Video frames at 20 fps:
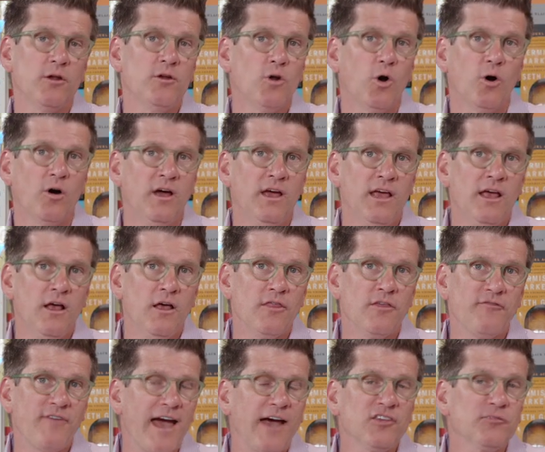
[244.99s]
You know,
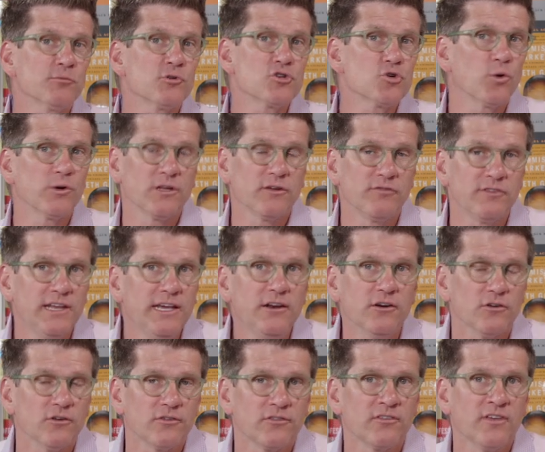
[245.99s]
the vast majority of
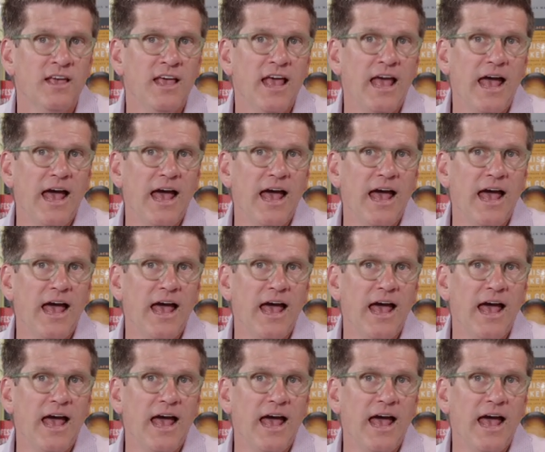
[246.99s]
leaders